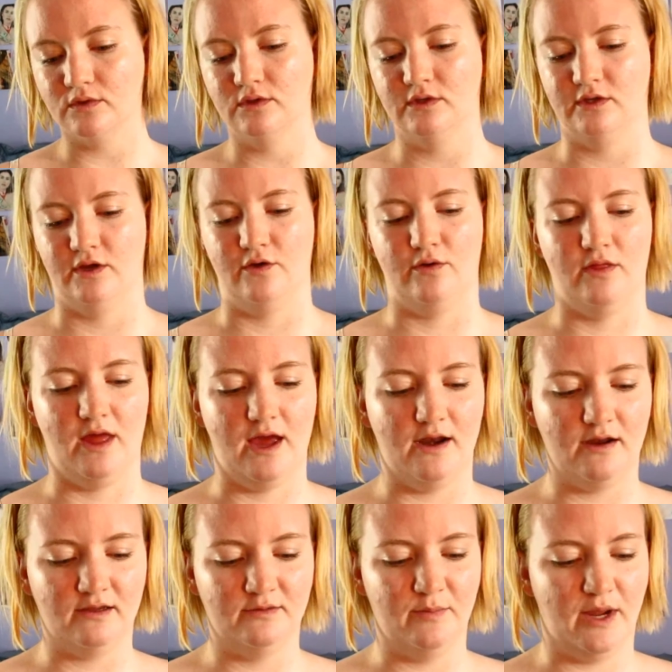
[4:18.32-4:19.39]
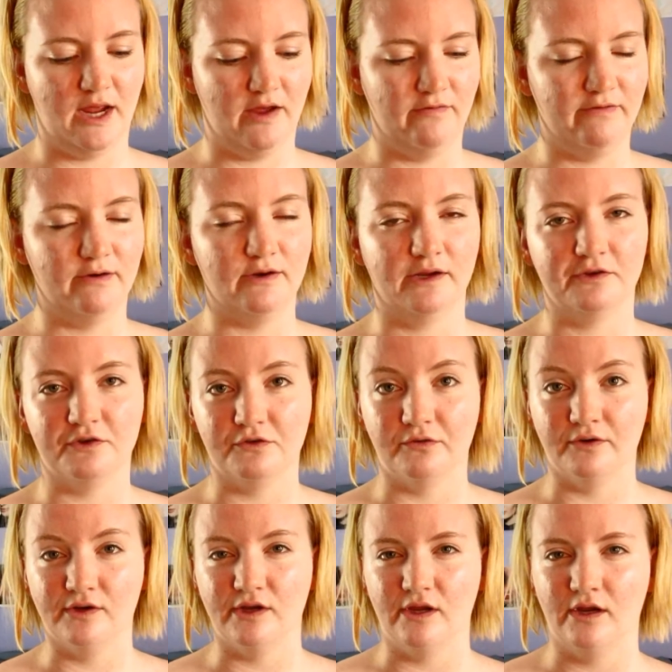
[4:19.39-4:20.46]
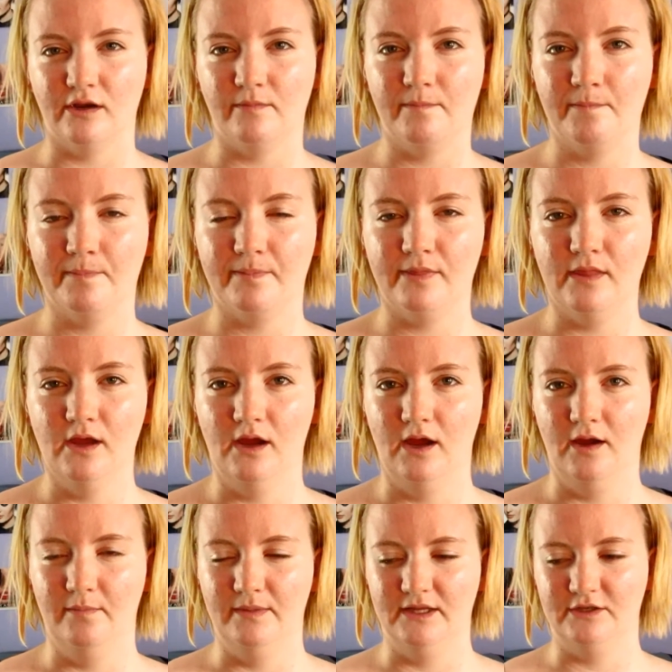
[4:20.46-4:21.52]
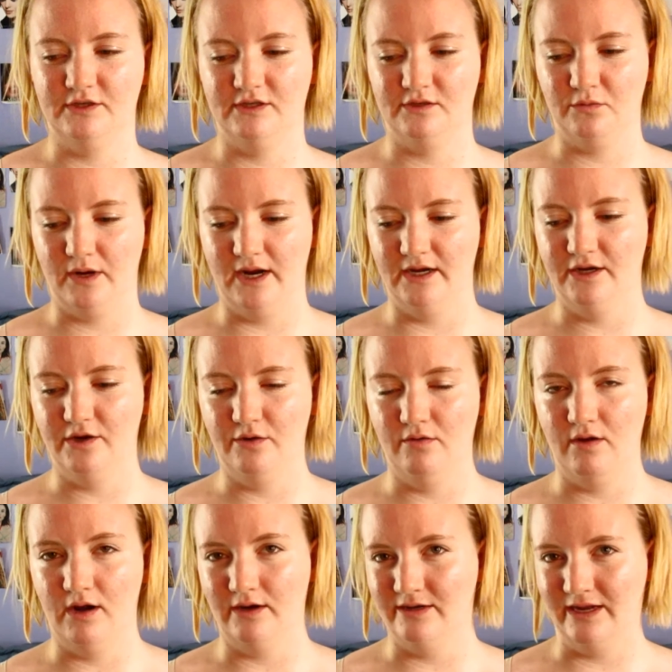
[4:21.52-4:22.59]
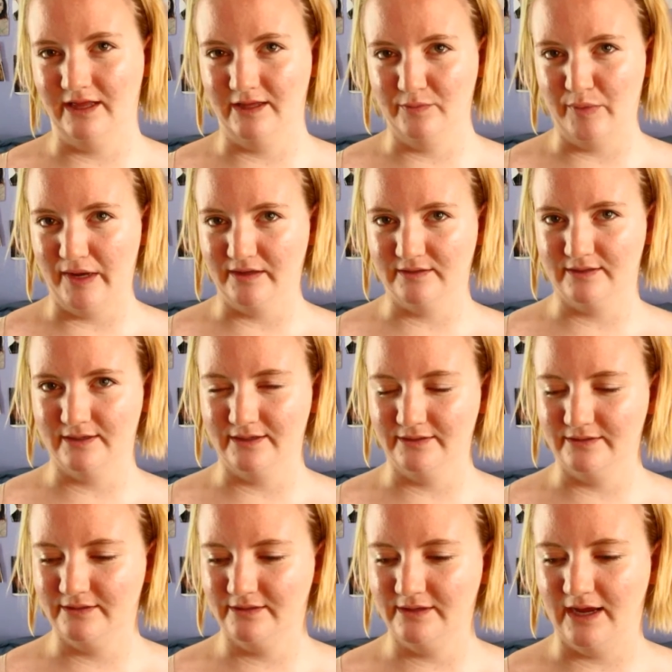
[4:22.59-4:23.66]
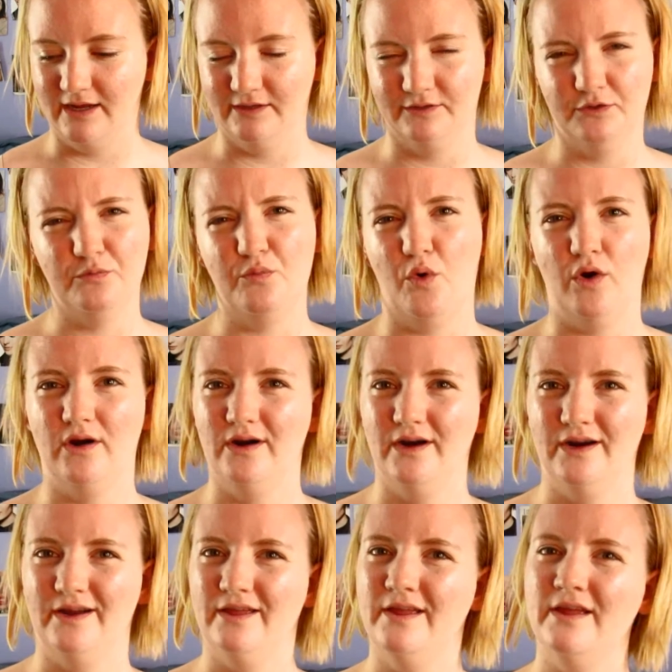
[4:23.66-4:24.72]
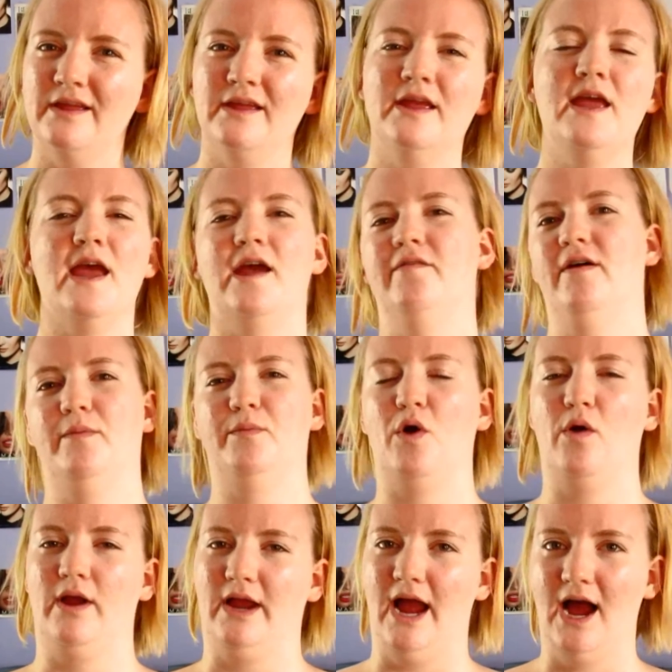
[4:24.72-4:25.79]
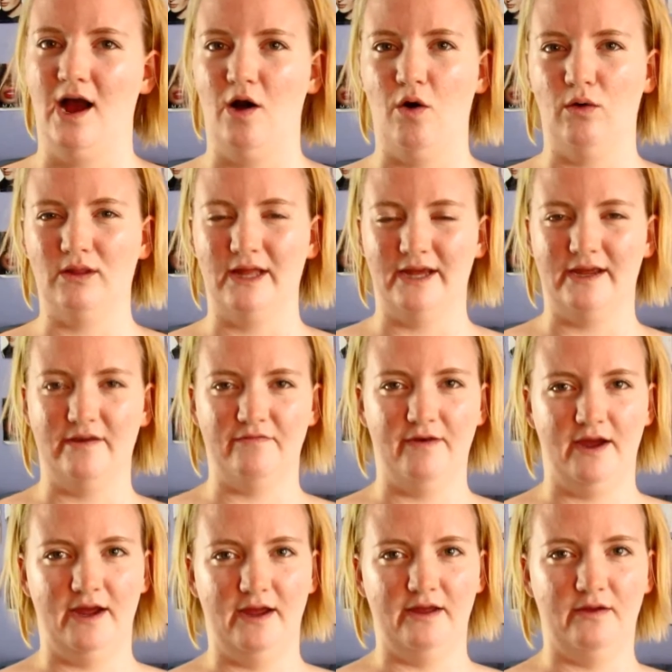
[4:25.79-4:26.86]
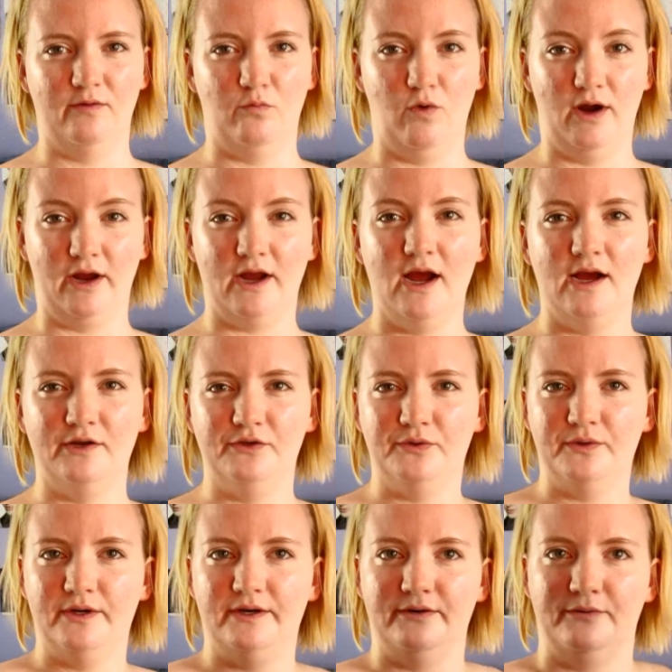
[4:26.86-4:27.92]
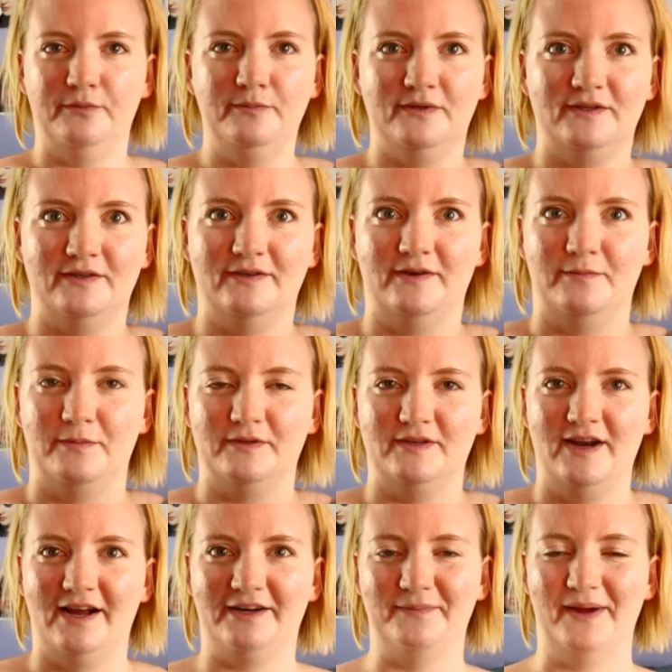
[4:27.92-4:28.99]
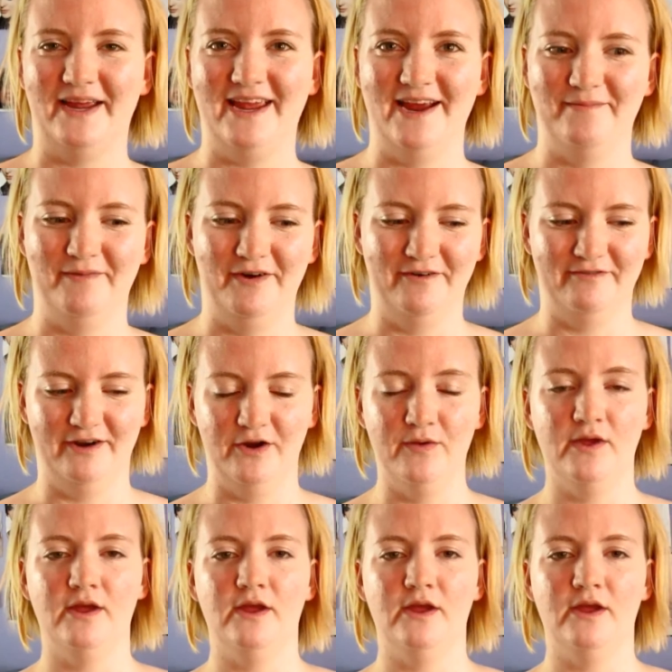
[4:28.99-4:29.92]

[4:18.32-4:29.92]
So that is my foundation routine. That's just what I do on a daily basis. I'll do more if I'm going out, like if I want to contour. Oops, just knocked my camera over.